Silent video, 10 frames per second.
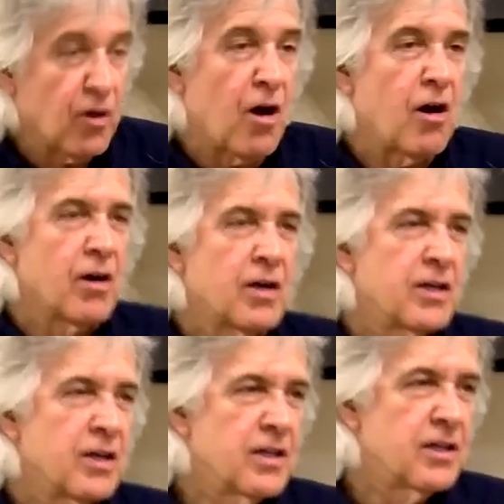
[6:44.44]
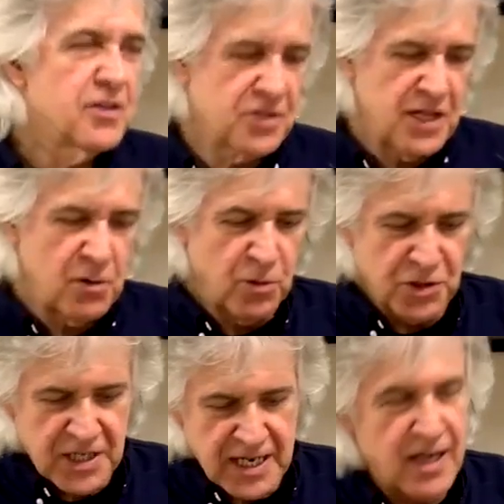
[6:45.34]
long, this thing will
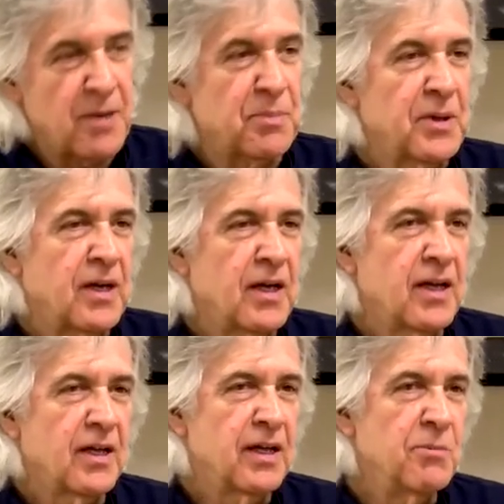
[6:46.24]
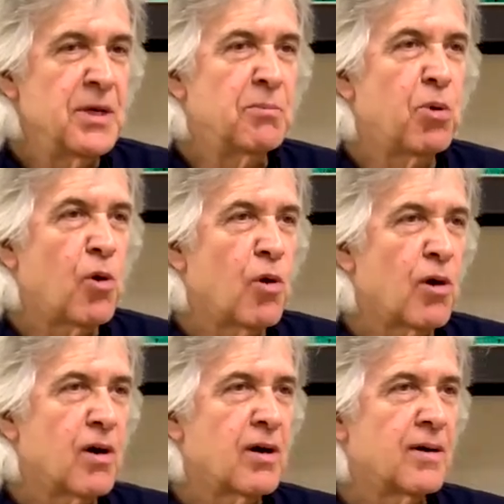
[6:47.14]
set up mid-pour.